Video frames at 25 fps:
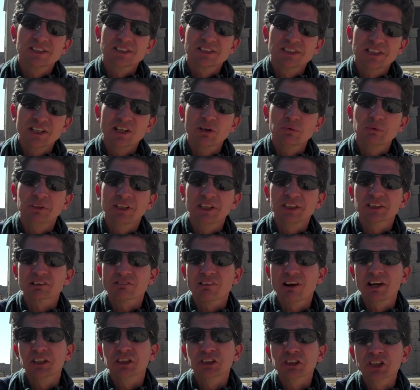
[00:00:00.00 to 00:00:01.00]
deal with these
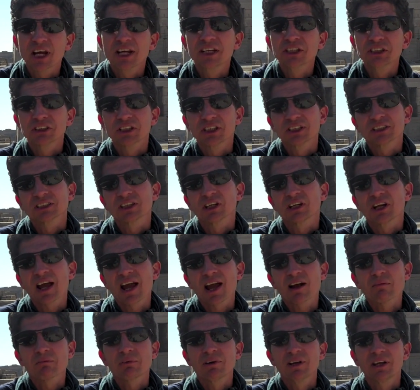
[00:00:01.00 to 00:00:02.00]
great changes that are
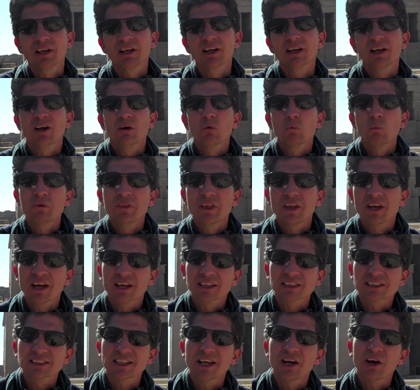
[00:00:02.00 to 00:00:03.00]
happening within
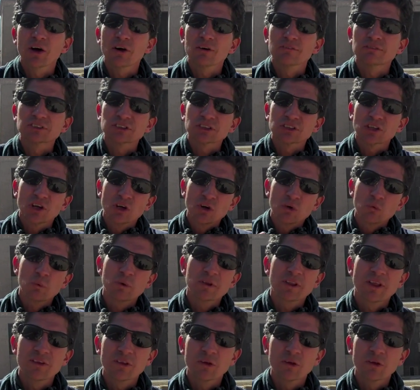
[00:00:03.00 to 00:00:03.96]
ourselves, within